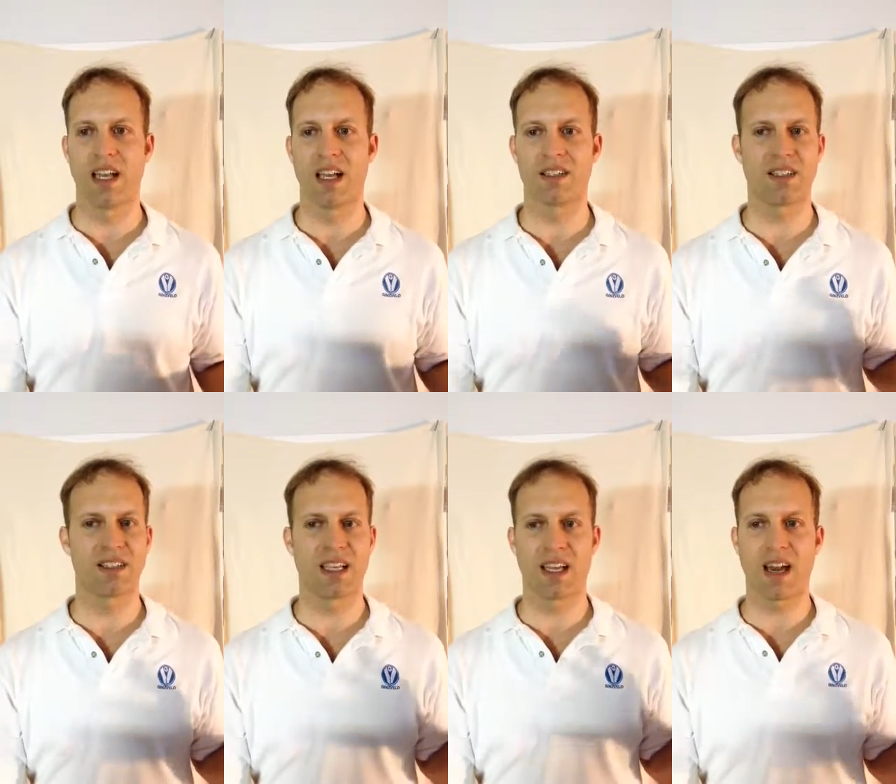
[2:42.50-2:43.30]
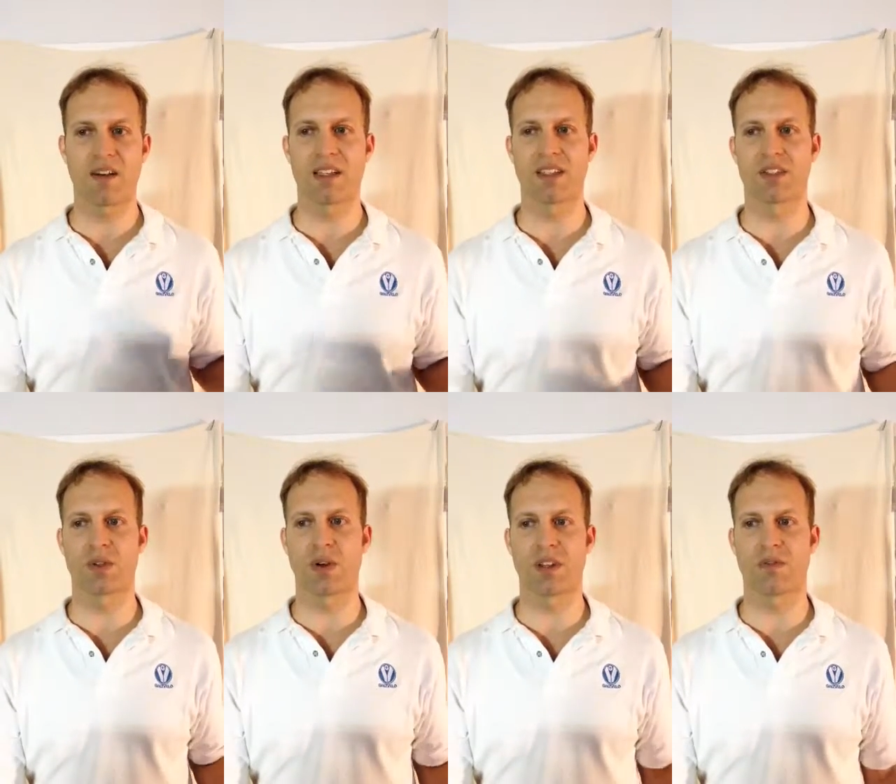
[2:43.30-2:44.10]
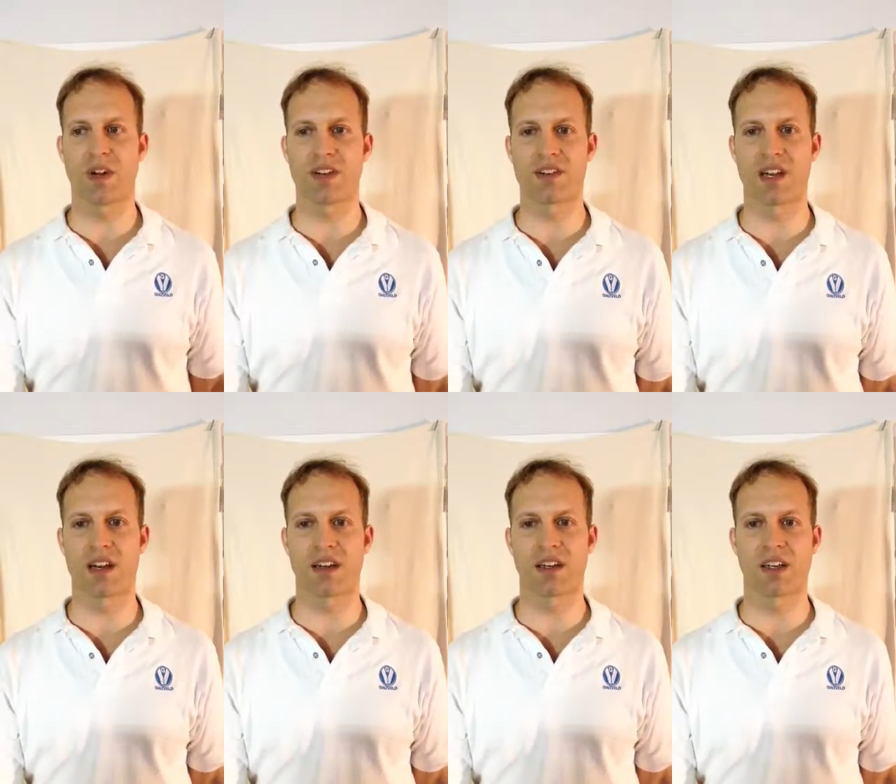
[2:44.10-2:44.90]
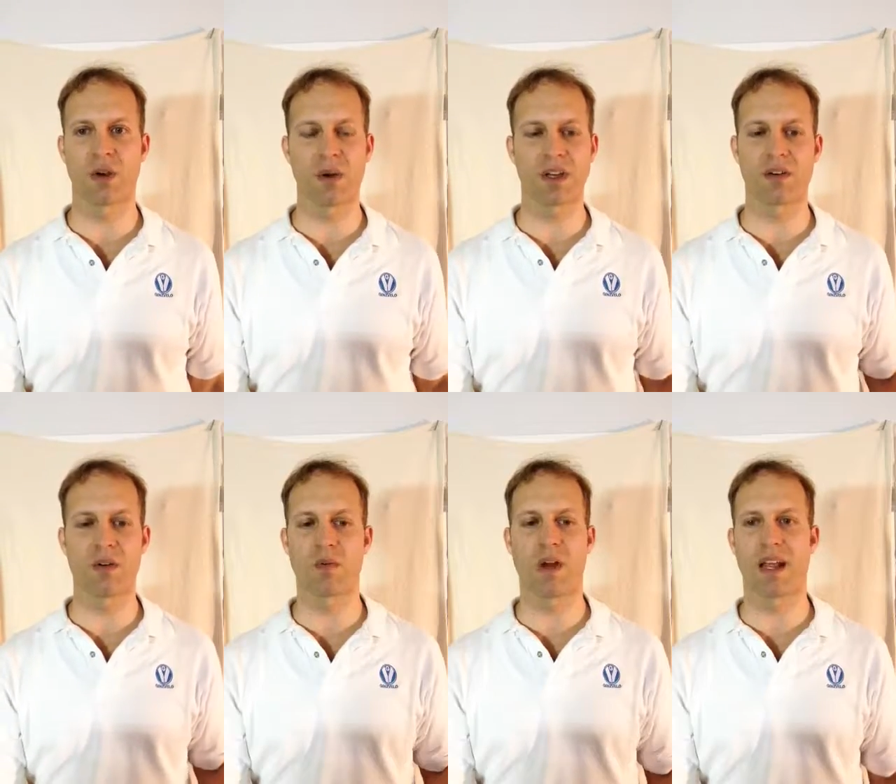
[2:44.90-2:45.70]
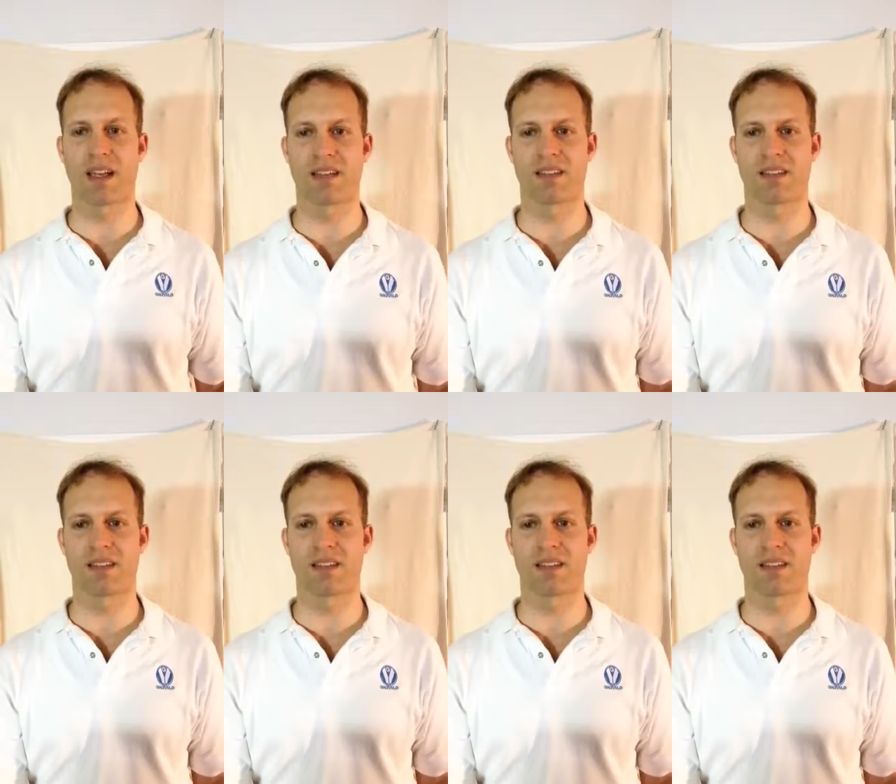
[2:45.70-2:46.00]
and just get out and enjoy the fresh air, going your own way.